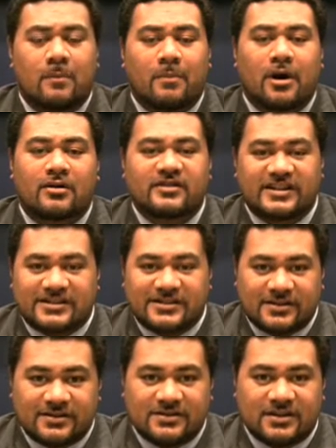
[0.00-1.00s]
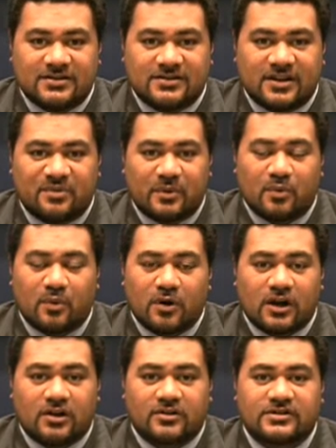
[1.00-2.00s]
Part of these skill sets that we
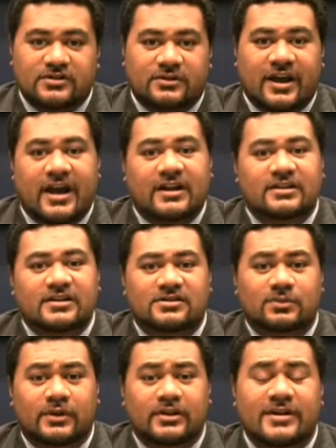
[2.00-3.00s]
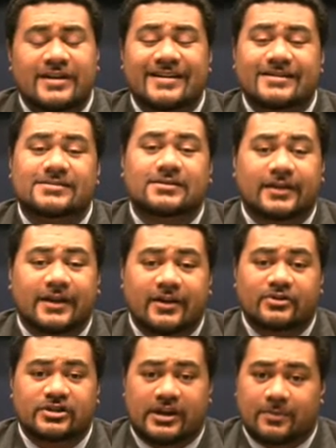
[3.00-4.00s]
work on our student athletes with is
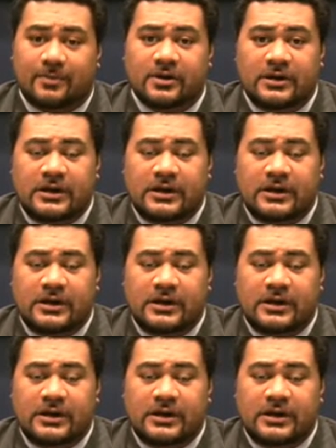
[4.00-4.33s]
leadership.